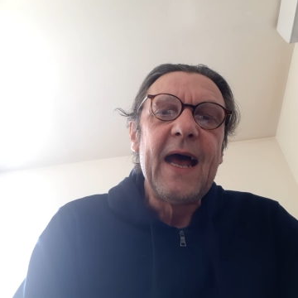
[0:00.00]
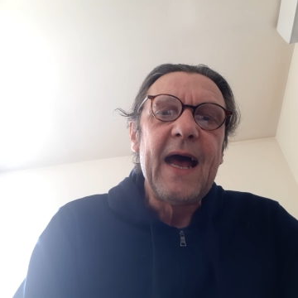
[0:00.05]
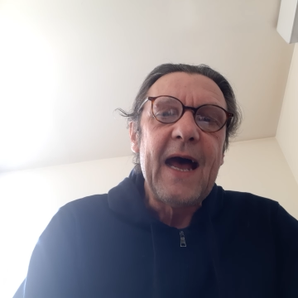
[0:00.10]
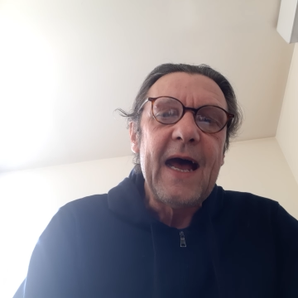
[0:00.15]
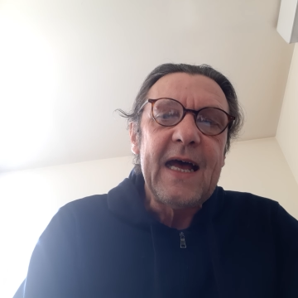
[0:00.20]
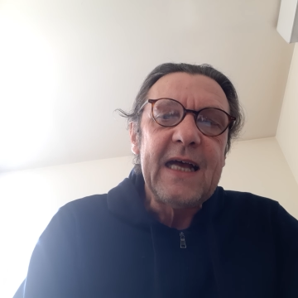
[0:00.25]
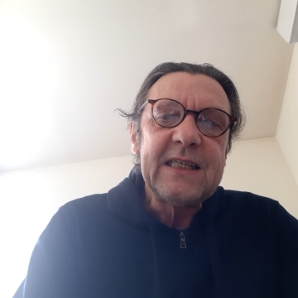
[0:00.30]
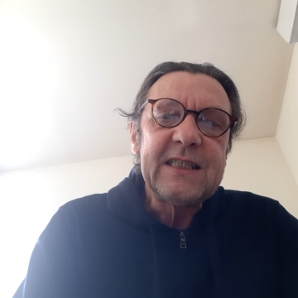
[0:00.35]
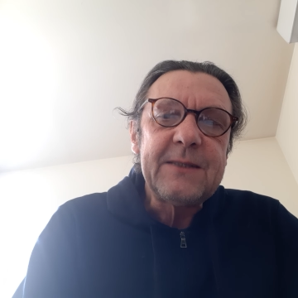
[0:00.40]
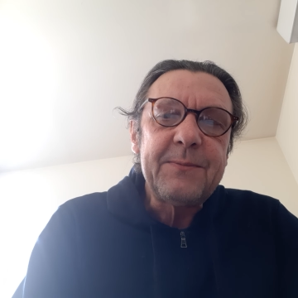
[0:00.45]

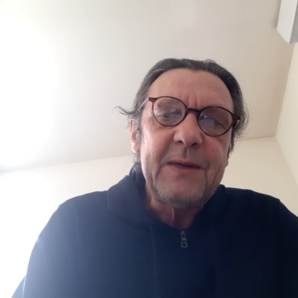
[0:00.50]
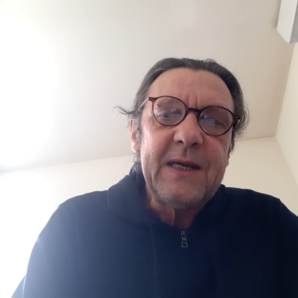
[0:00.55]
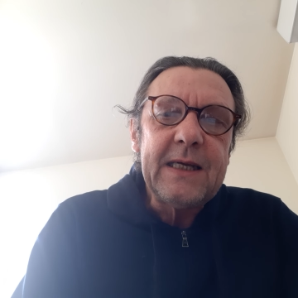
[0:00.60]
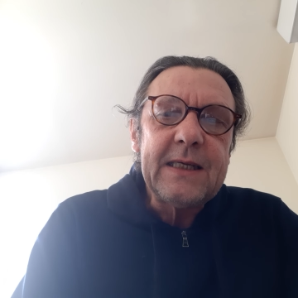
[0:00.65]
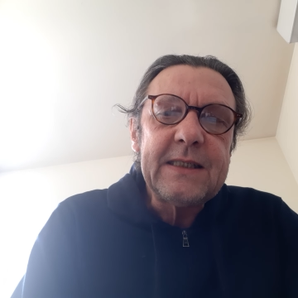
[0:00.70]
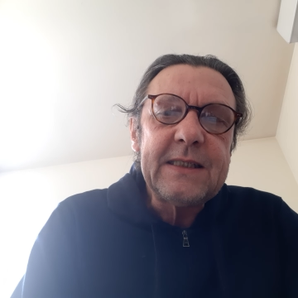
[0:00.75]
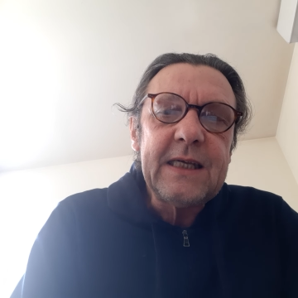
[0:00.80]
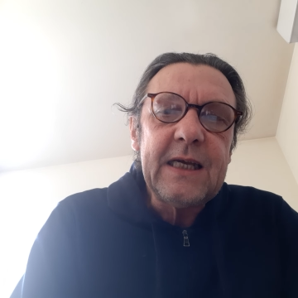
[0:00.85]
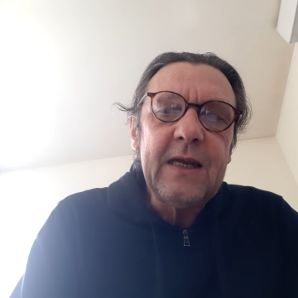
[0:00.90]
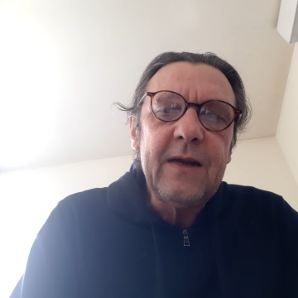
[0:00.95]
and
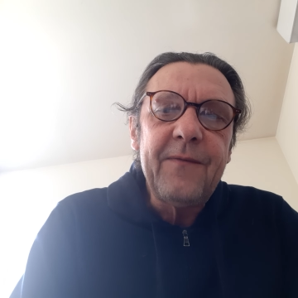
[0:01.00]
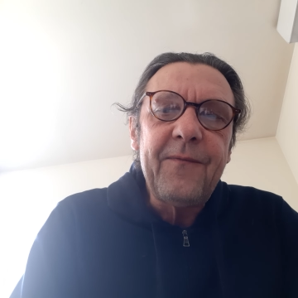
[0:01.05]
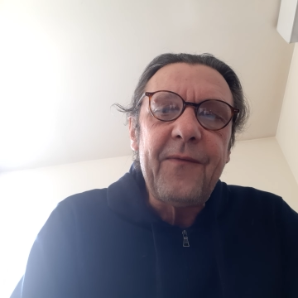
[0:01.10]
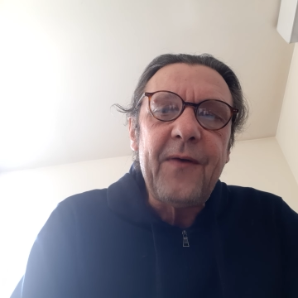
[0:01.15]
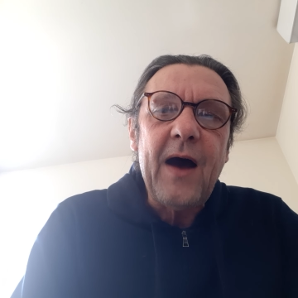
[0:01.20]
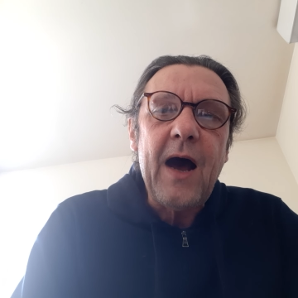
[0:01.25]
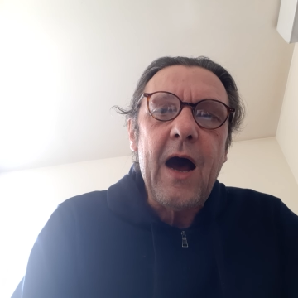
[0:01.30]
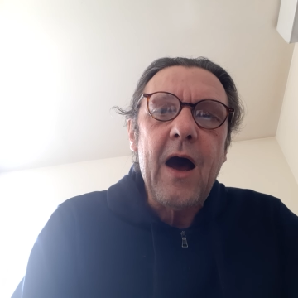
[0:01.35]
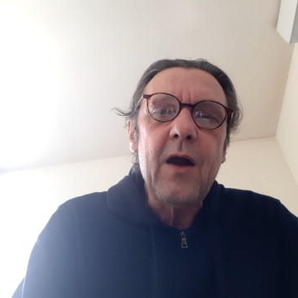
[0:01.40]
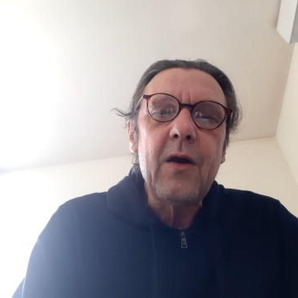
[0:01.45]
speaks in
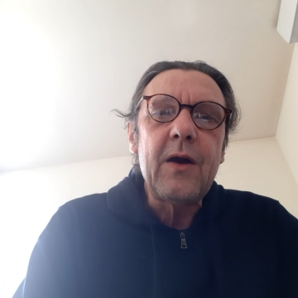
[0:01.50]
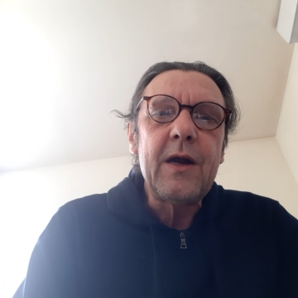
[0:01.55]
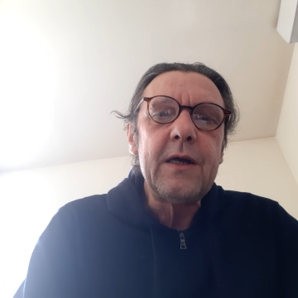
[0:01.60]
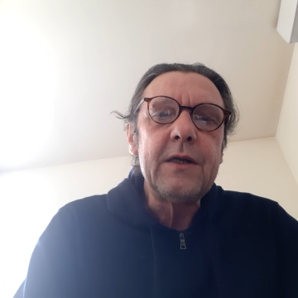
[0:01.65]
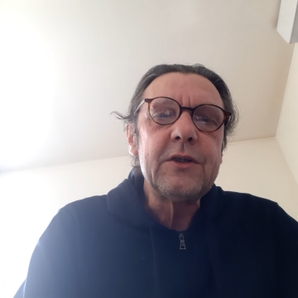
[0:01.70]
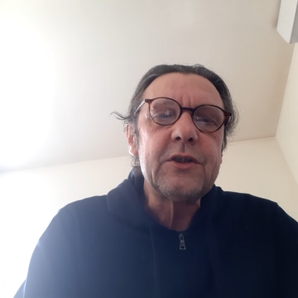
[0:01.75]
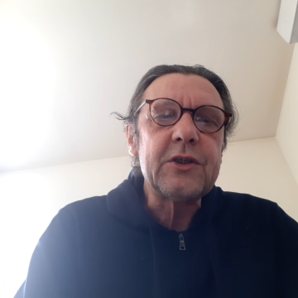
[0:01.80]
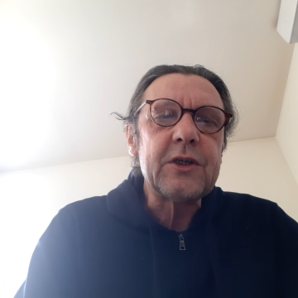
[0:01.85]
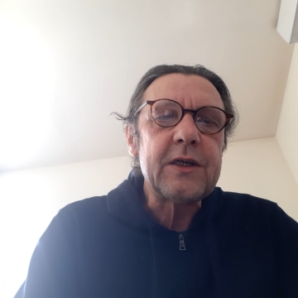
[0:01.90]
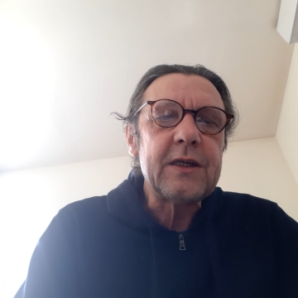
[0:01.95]
far
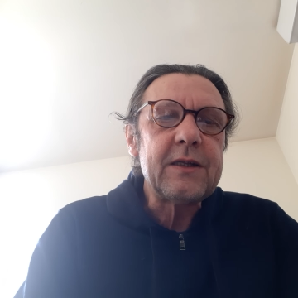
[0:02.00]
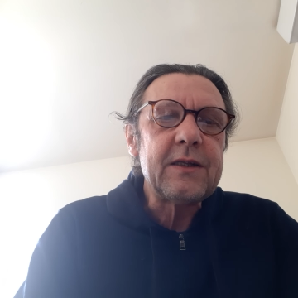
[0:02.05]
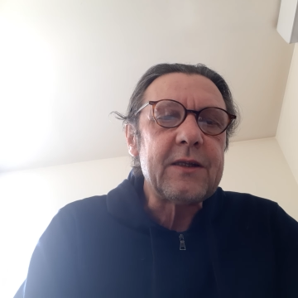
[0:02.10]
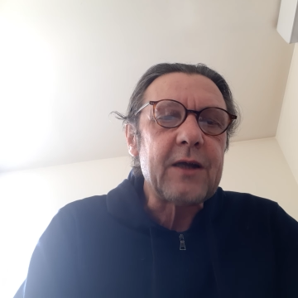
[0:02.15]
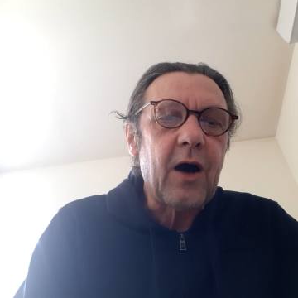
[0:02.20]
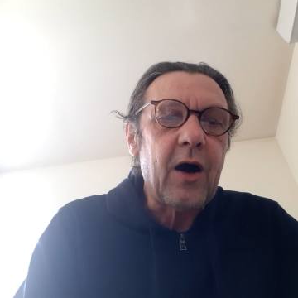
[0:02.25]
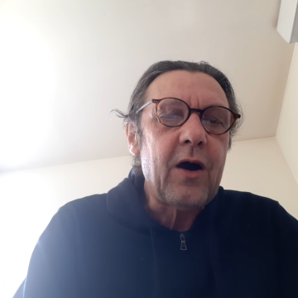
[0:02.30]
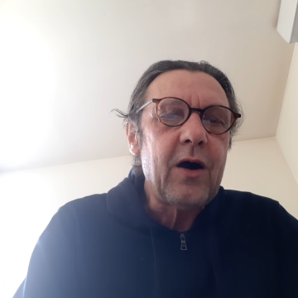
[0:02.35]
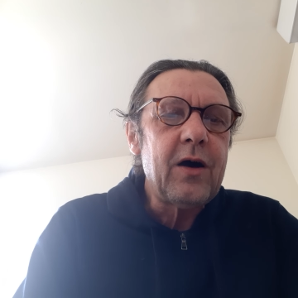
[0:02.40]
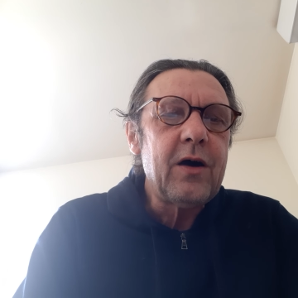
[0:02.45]
ancient
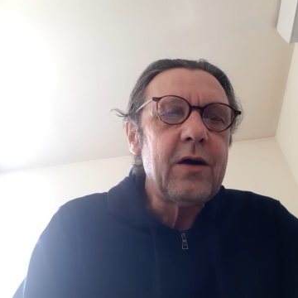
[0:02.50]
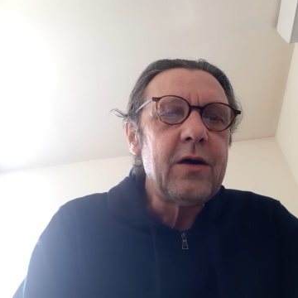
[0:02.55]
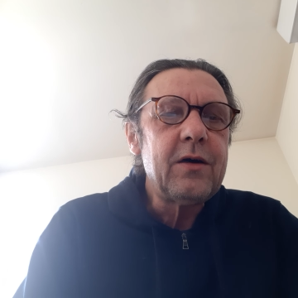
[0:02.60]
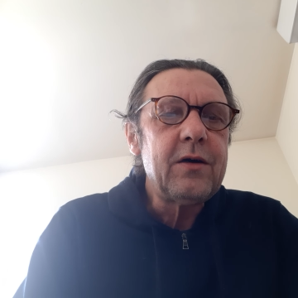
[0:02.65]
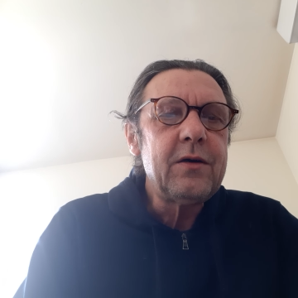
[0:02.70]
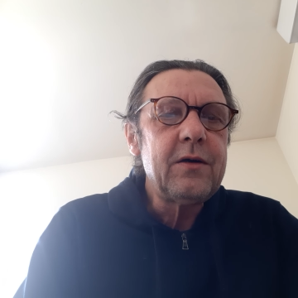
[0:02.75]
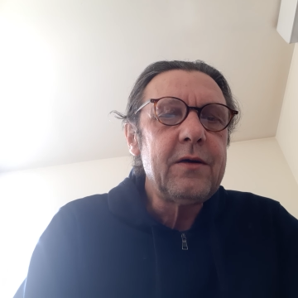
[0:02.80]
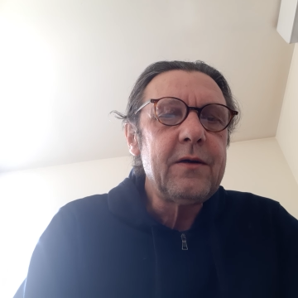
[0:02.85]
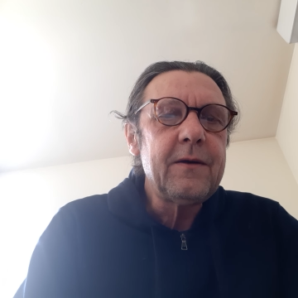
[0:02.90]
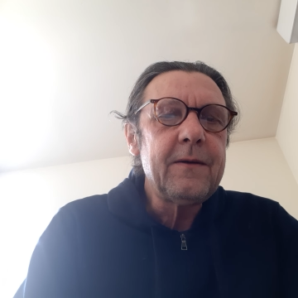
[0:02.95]

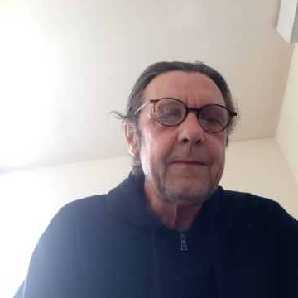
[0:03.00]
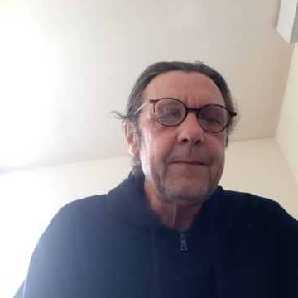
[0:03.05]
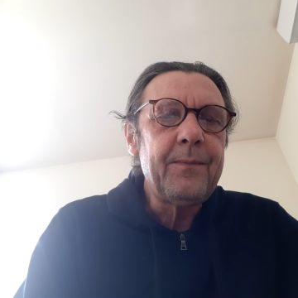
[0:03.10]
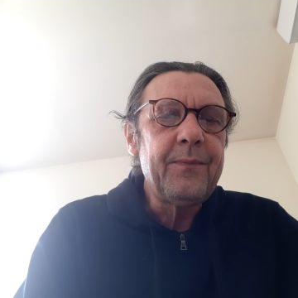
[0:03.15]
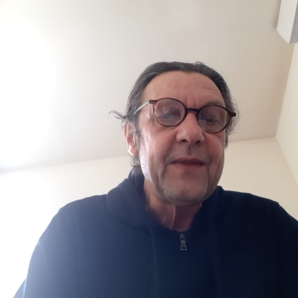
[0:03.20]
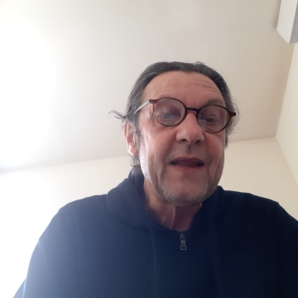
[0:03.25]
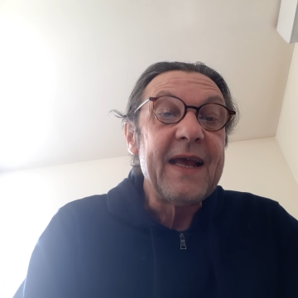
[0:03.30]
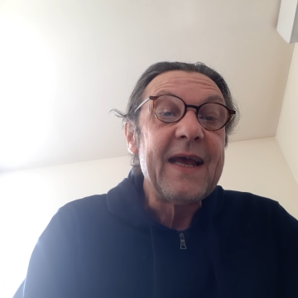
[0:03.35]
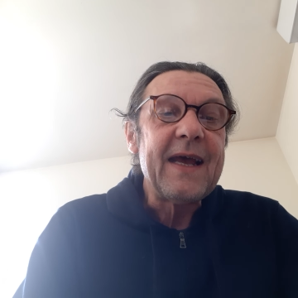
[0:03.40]
tongues.